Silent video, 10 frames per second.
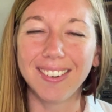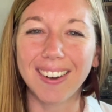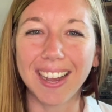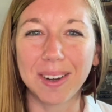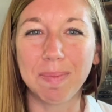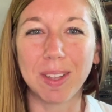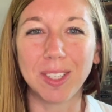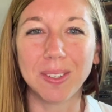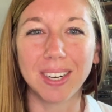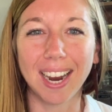I hope
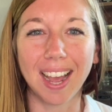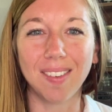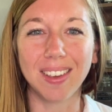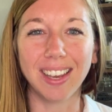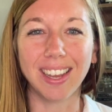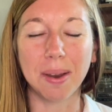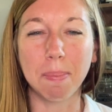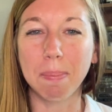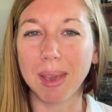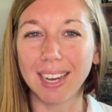that you are having an
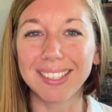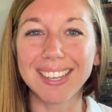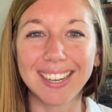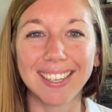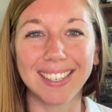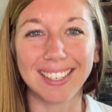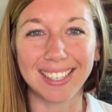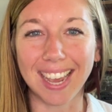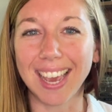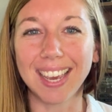amazing
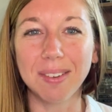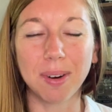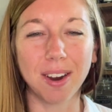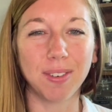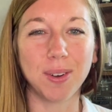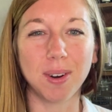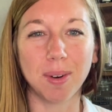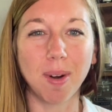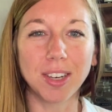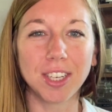day wherever you
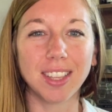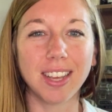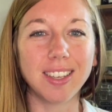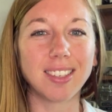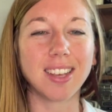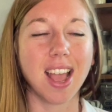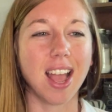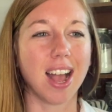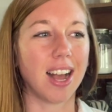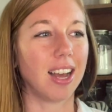are watching this.
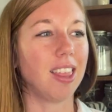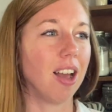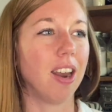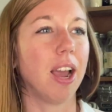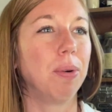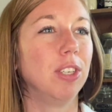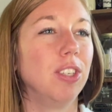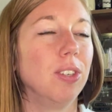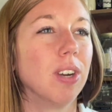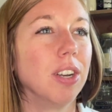I thought I would
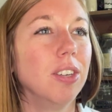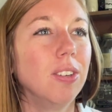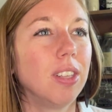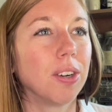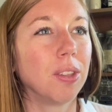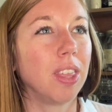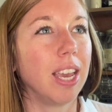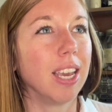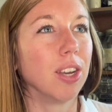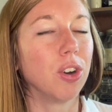do a new little
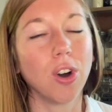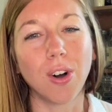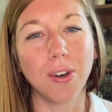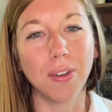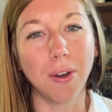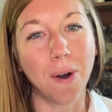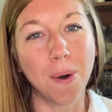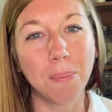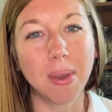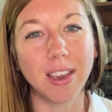thing called
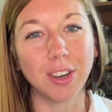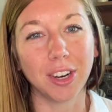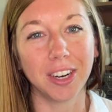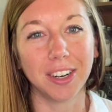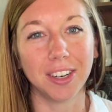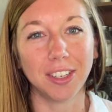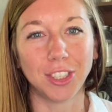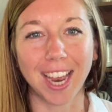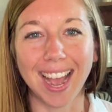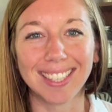Homemaker
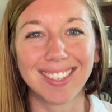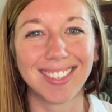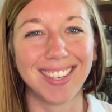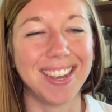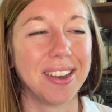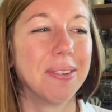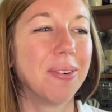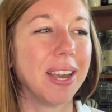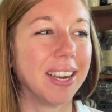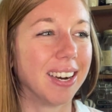Chats
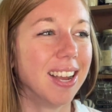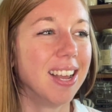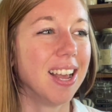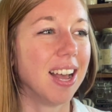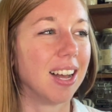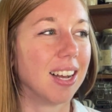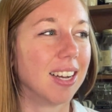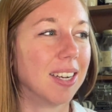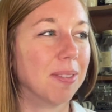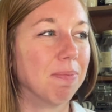where
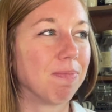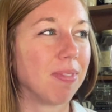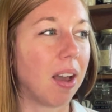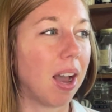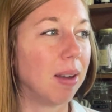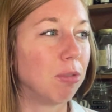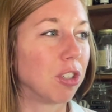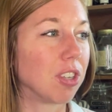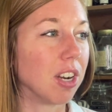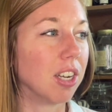I'm
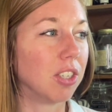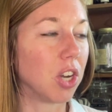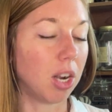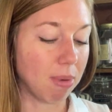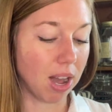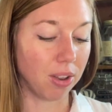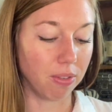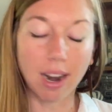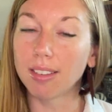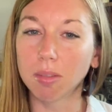just gonna talk about
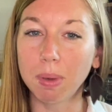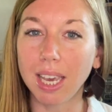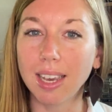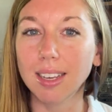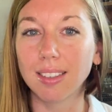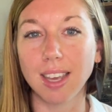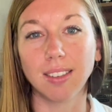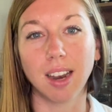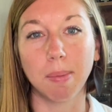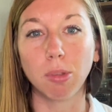recipes,
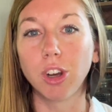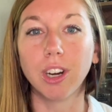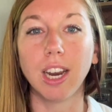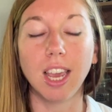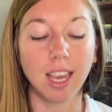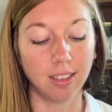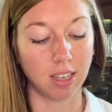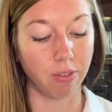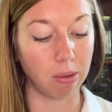things that I'm learning, stuff I'm